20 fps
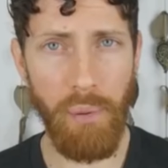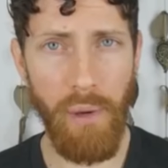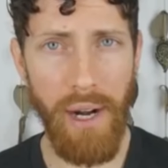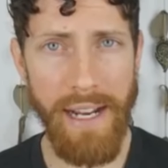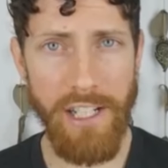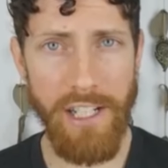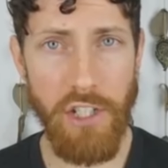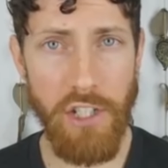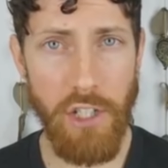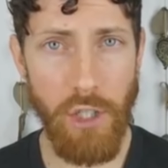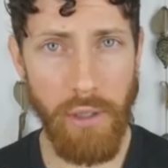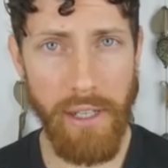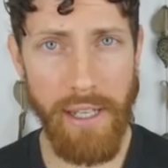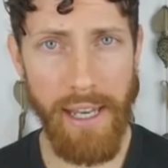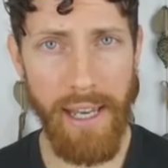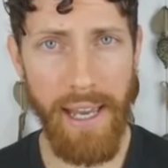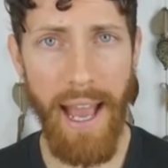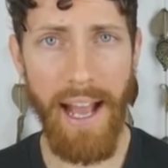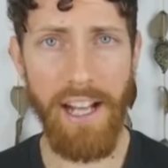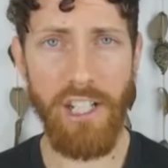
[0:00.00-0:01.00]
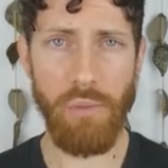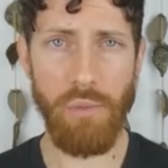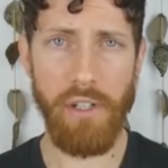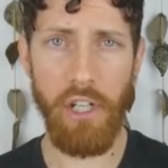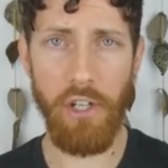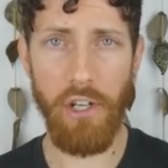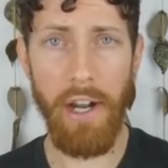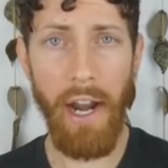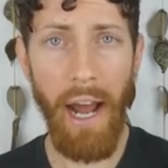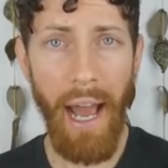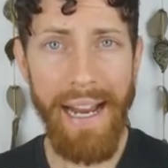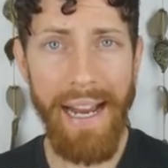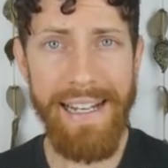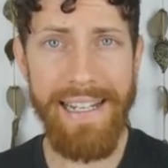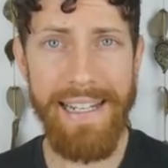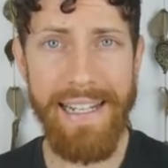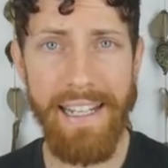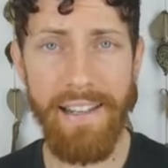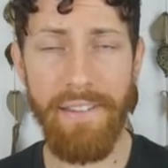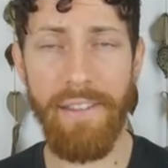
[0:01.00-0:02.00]
brain to still kick ass when you're
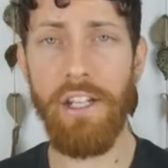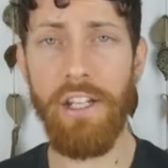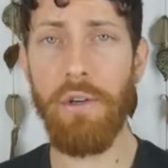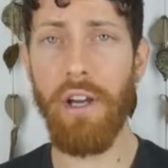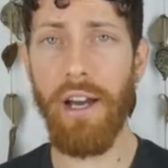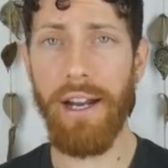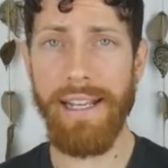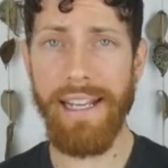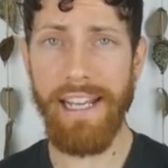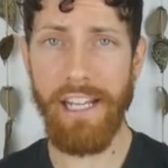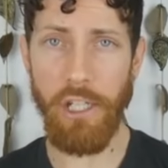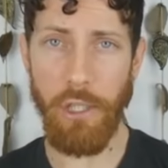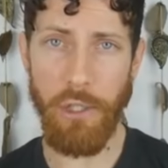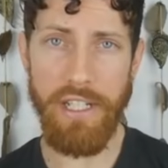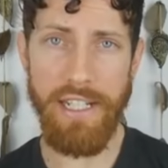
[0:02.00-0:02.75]
90, then you gotta get your